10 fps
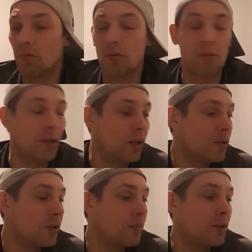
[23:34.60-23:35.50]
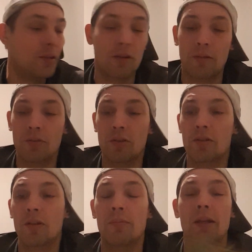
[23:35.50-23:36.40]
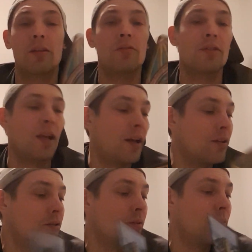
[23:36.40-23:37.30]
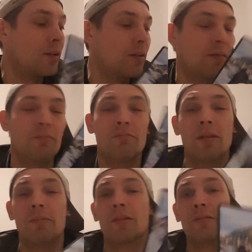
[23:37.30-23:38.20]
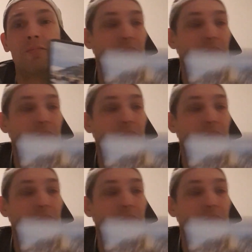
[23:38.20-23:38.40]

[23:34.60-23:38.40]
Okay, some of these options could make you sad. You could be maybe...